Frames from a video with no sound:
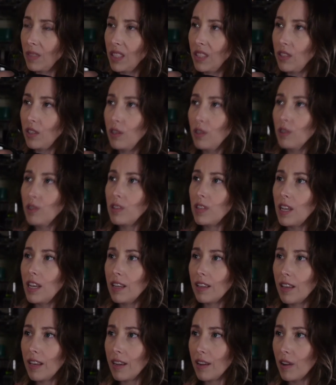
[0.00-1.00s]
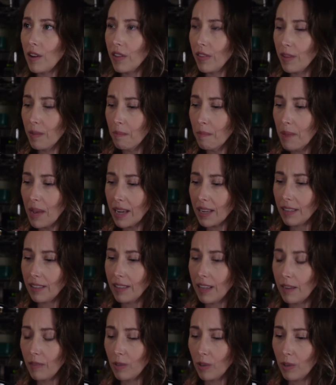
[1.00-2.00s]
So you're saying, like on the meta
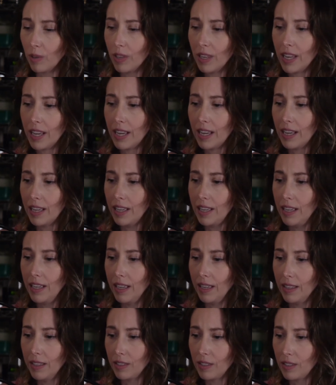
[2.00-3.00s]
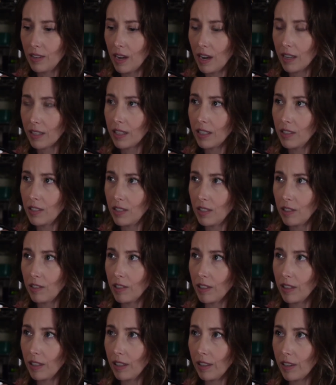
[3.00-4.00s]
level, he is not
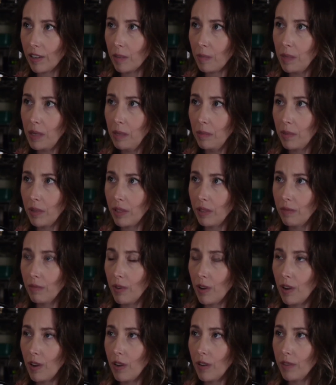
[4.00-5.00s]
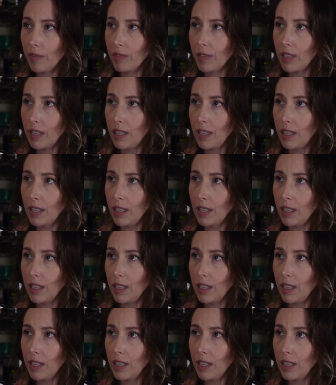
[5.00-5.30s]
considering the little people involved in